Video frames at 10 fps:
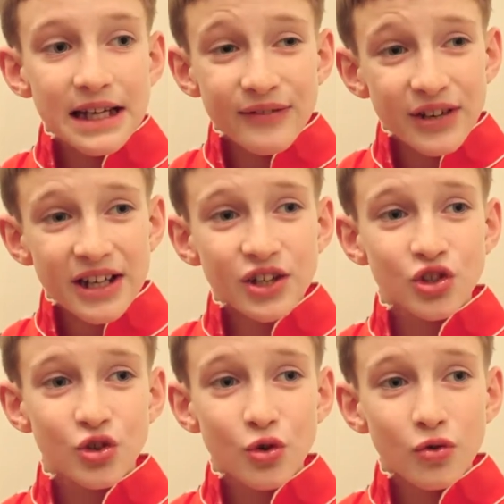even in
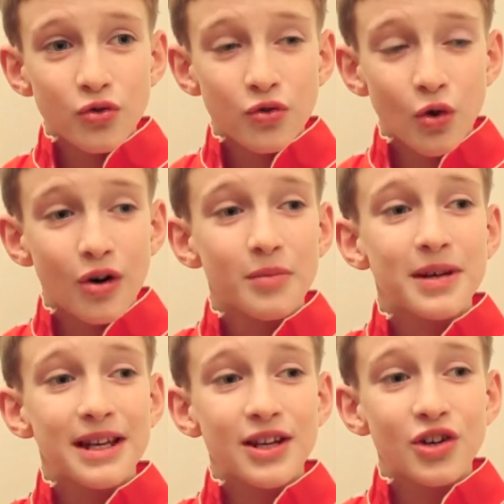his new
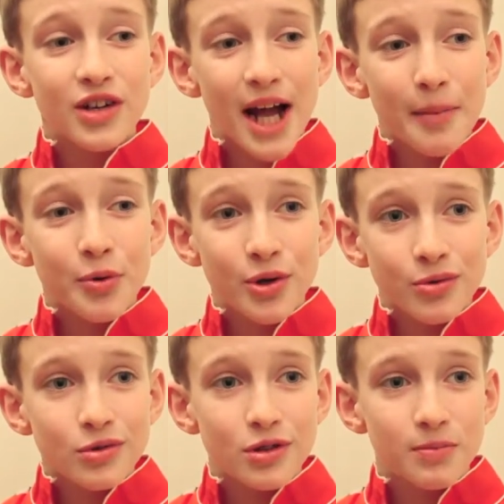form, he could not
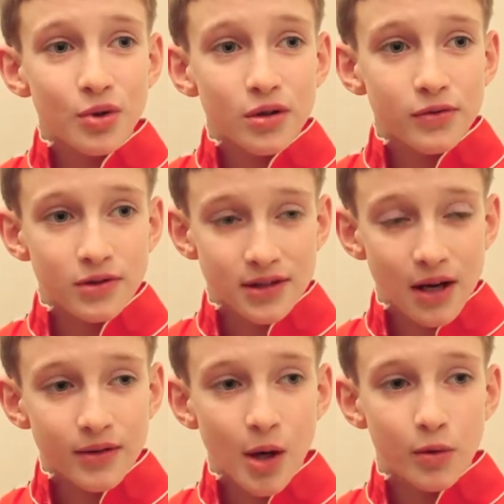produce the beautiful
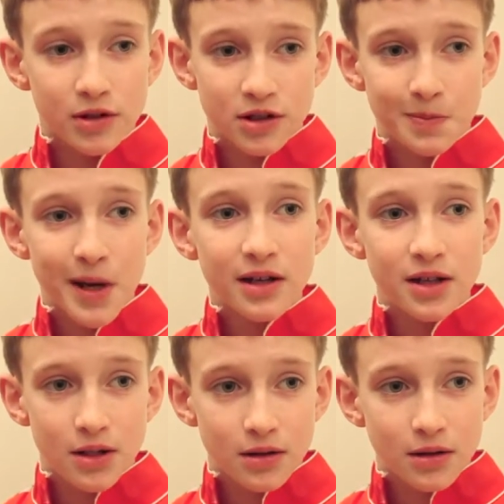sound that was expected.